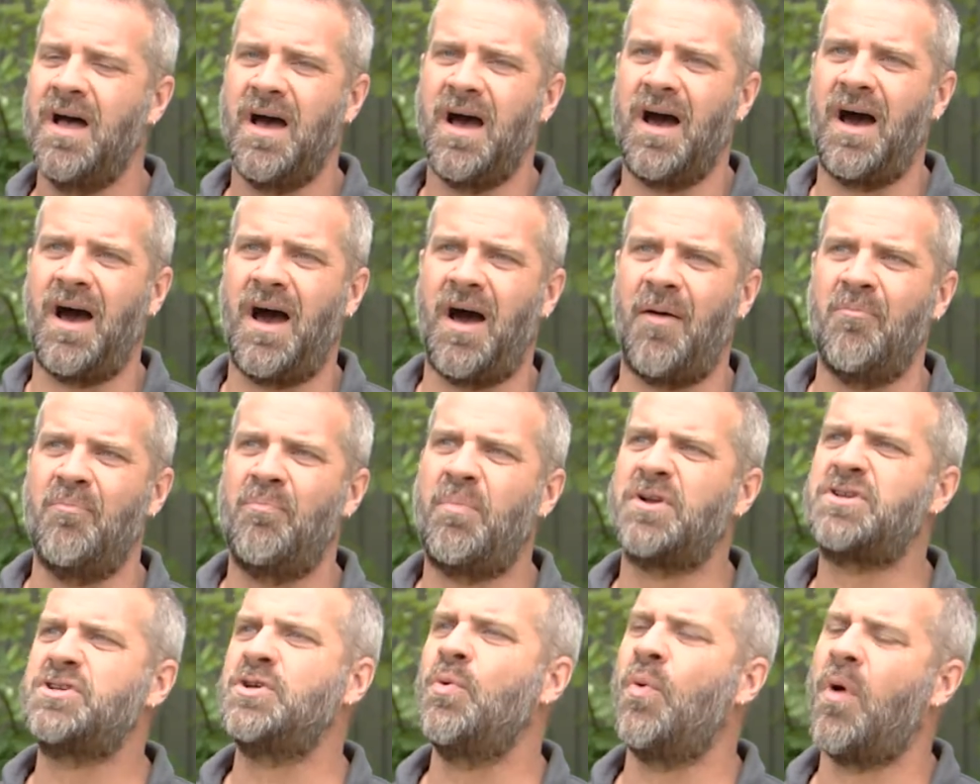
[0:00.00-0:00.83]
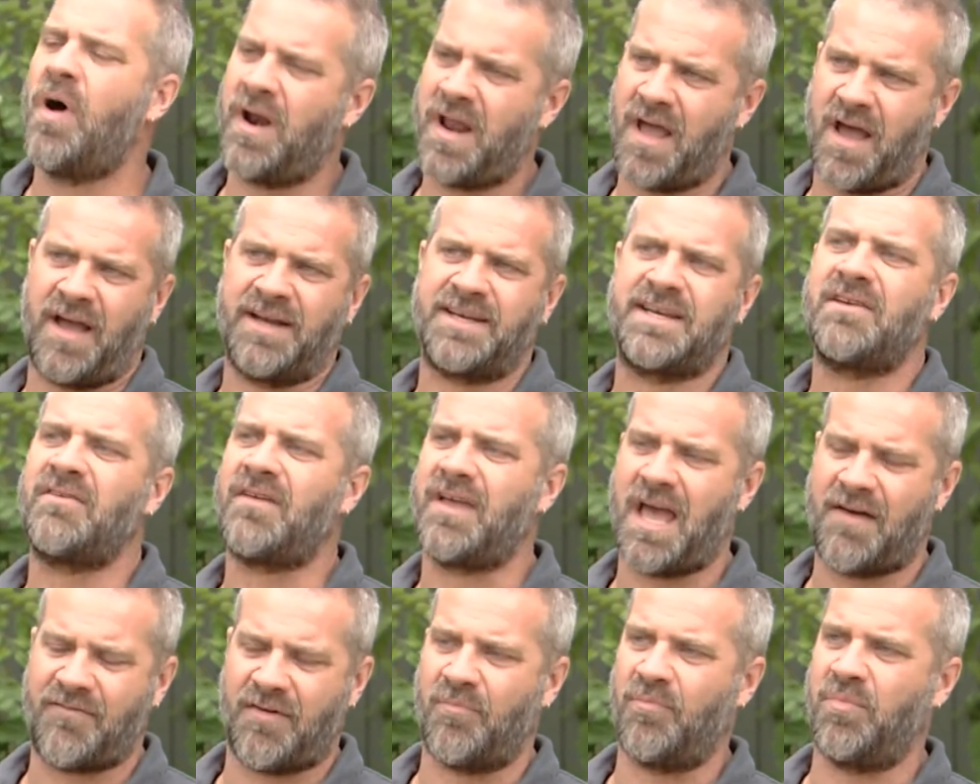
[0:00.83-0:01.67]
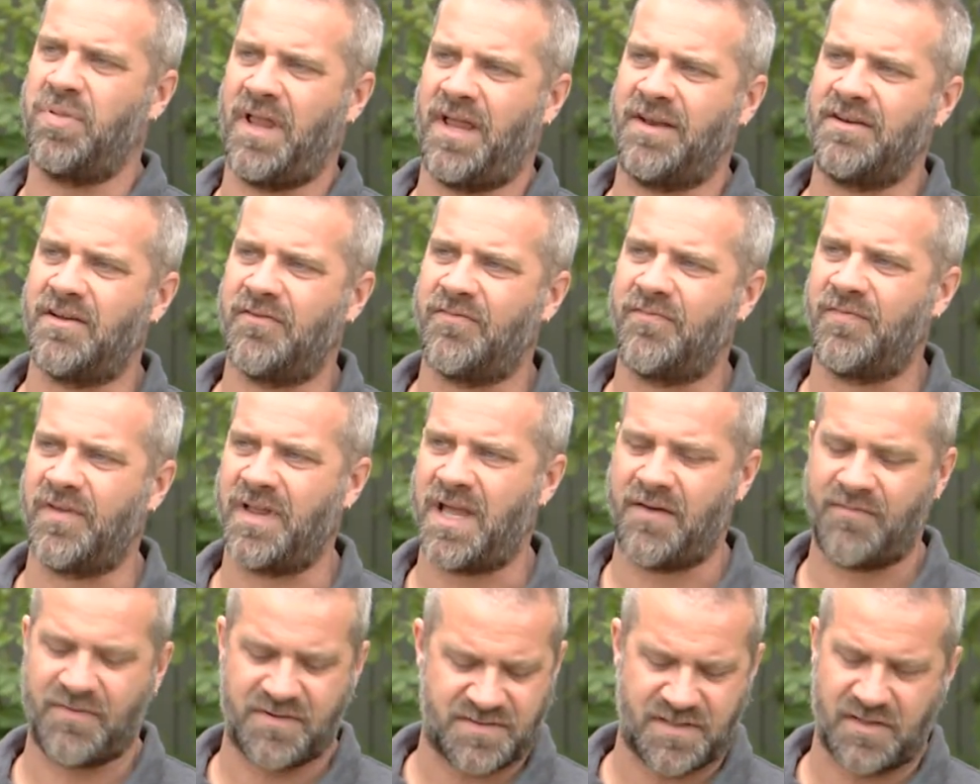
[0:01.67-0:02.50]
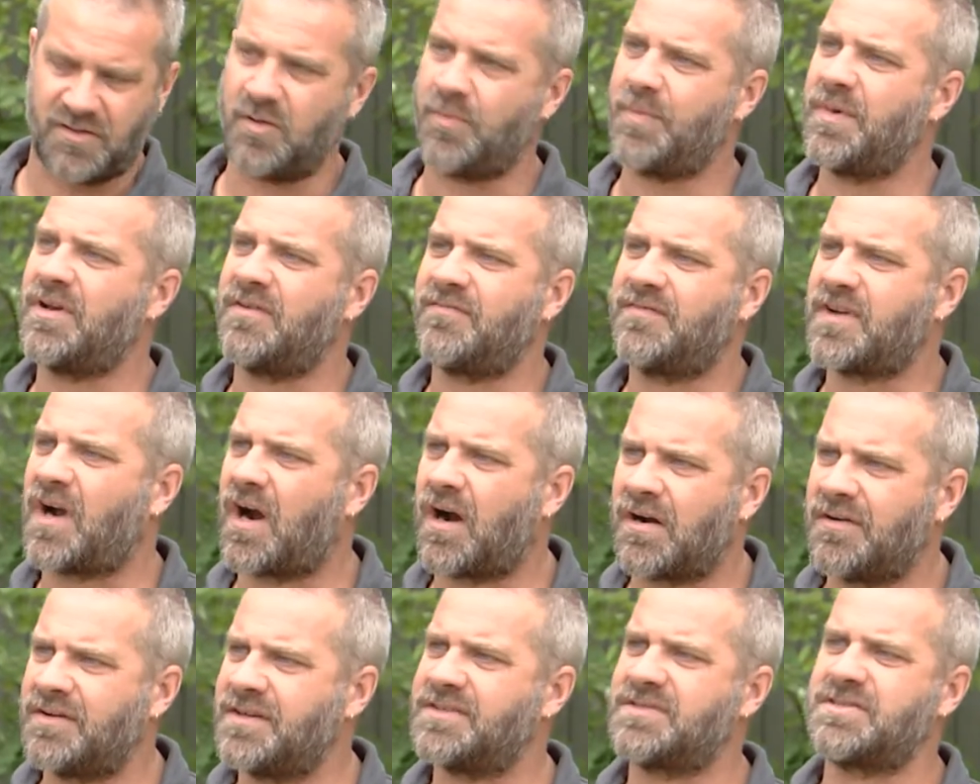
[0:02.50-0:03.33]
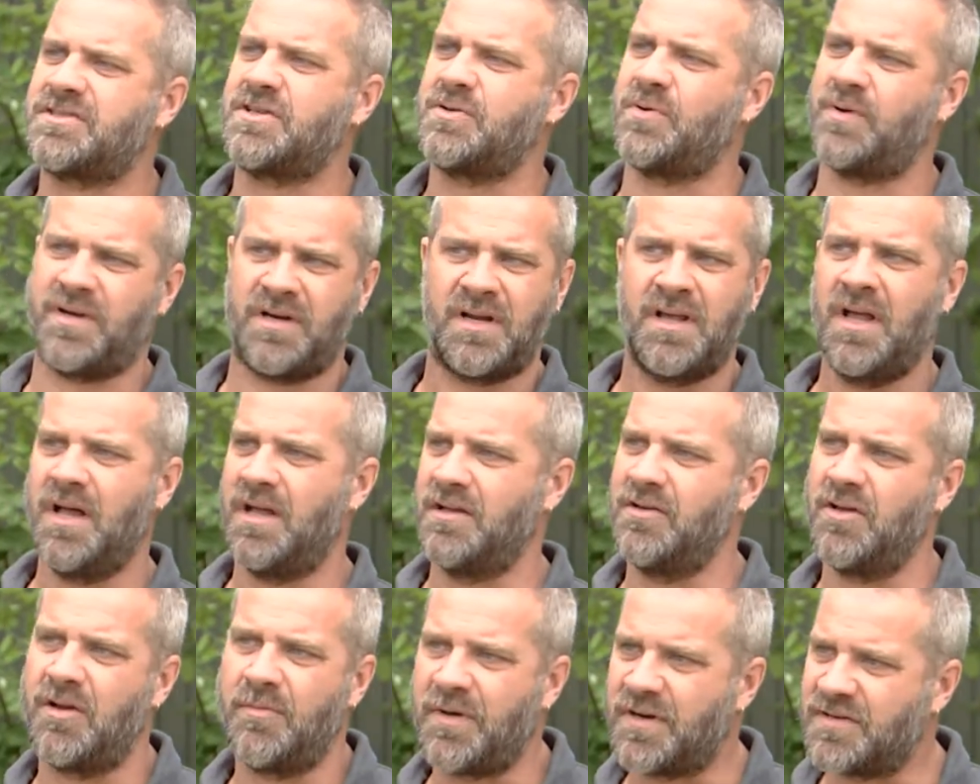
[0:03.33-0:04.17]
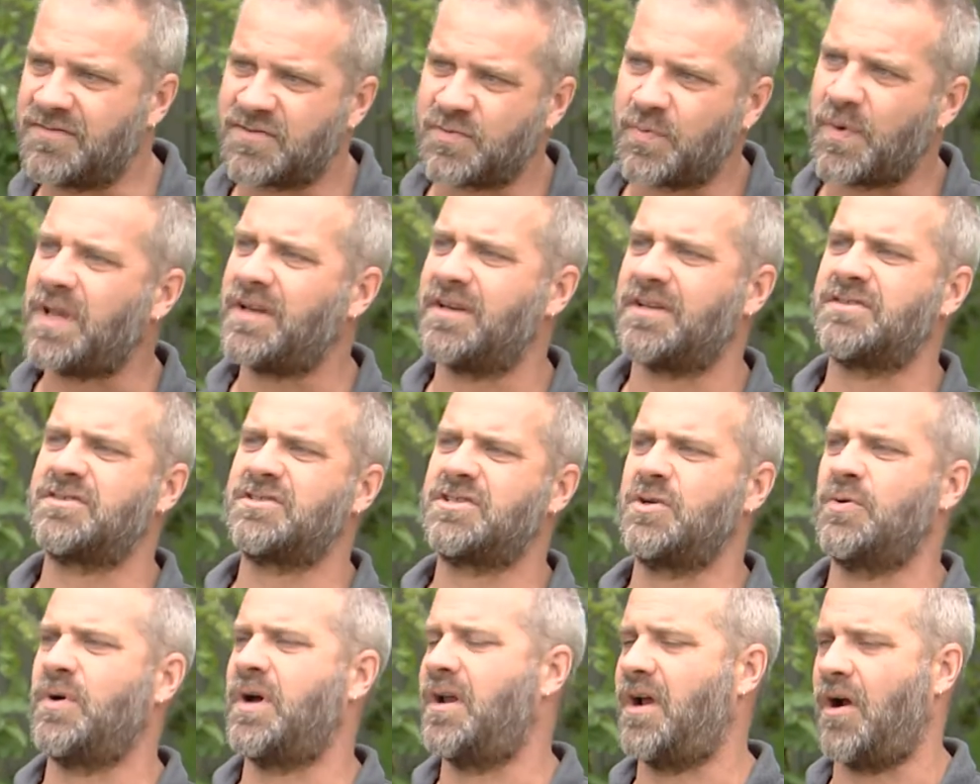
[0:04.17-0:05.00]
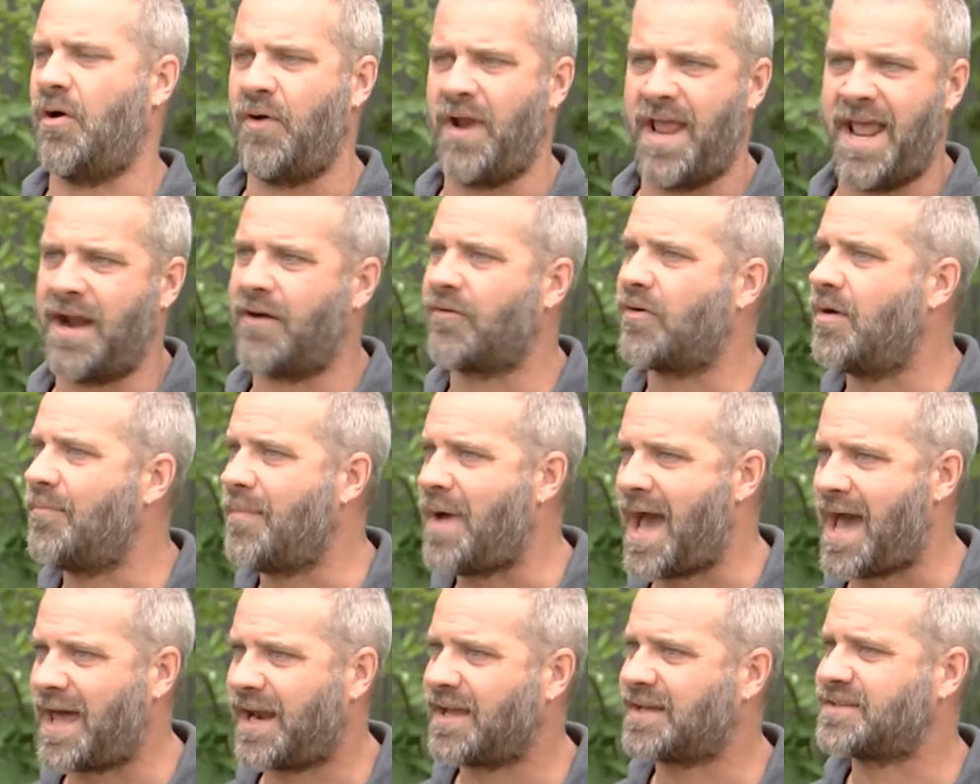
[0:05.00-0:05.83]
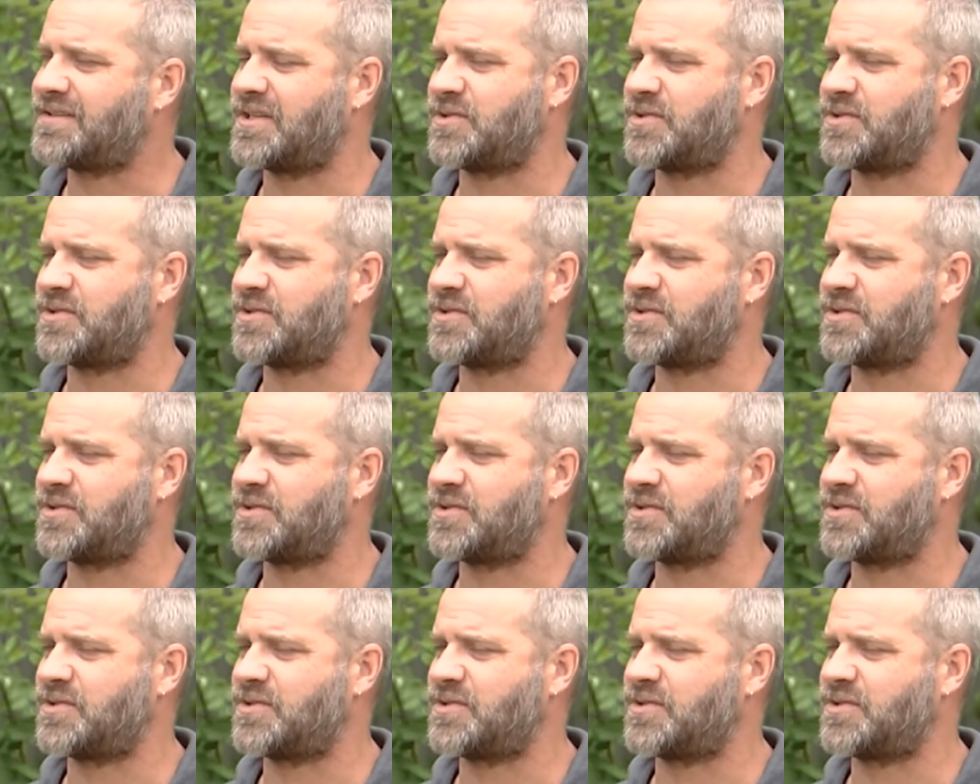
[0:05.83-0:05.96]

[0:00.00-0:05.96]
but you want to ideally have a blend of flavors, a little bit of tartness to it, a little bit of sweetness to it, or aromatics.